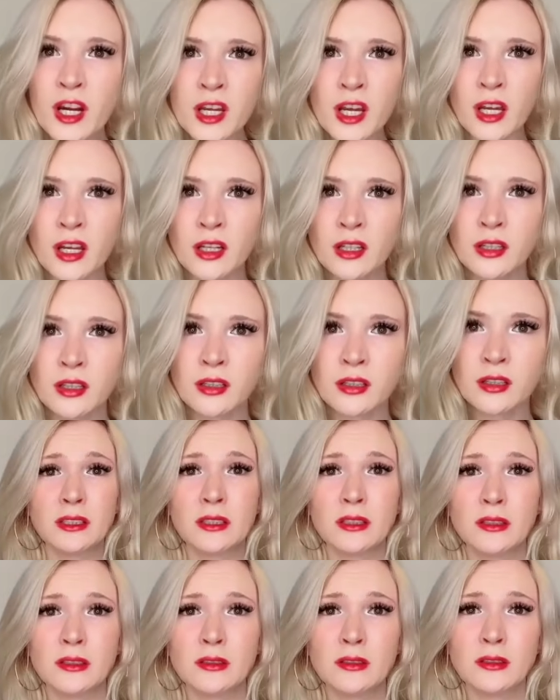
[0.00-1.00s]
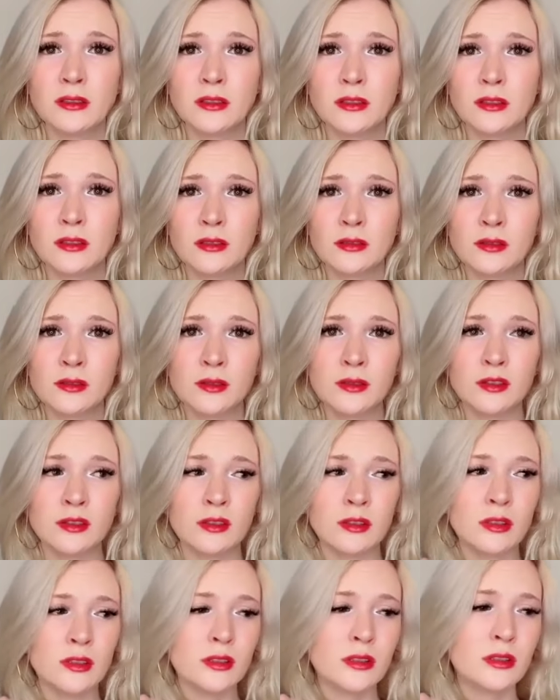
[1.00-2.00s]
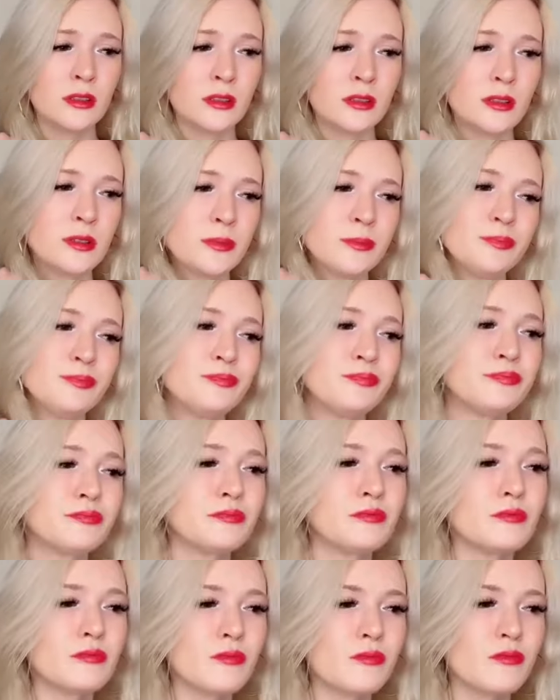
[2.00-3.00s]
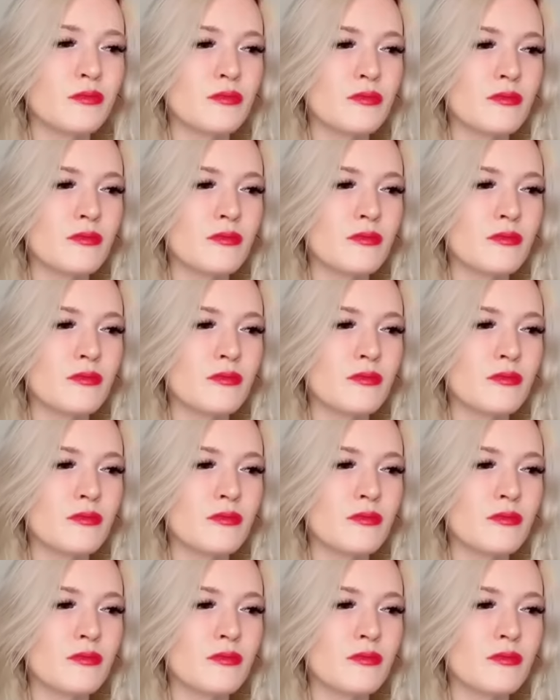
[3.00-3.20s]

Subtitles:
You're going to get- Brianna, what are you doing here? Get out of here now!